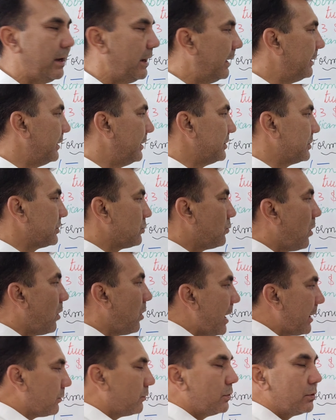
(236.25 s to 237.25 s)
and
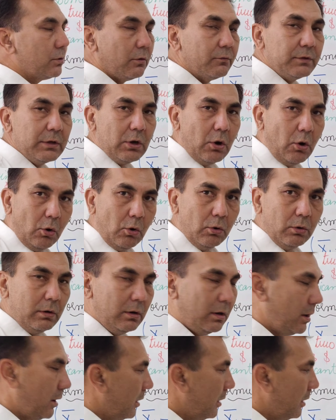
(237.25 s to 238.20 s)
square root of the whole